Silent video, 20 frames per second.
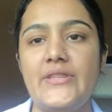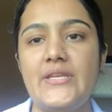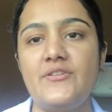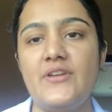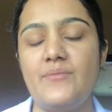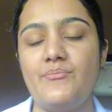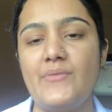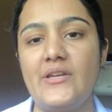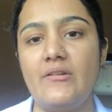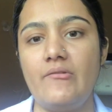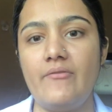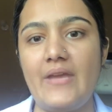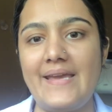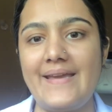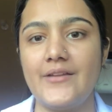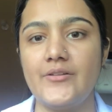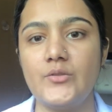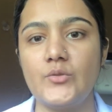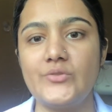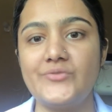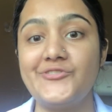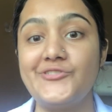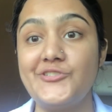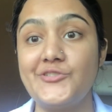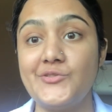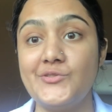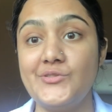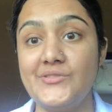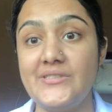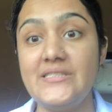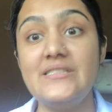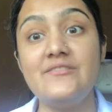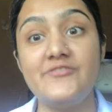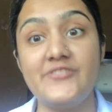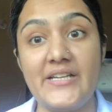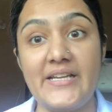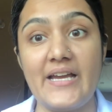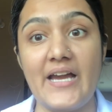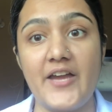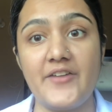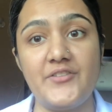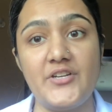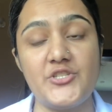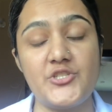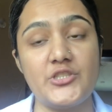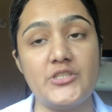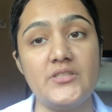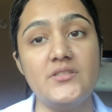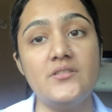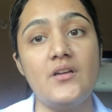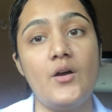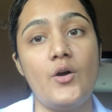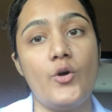The treatment, we can go for oral rehydration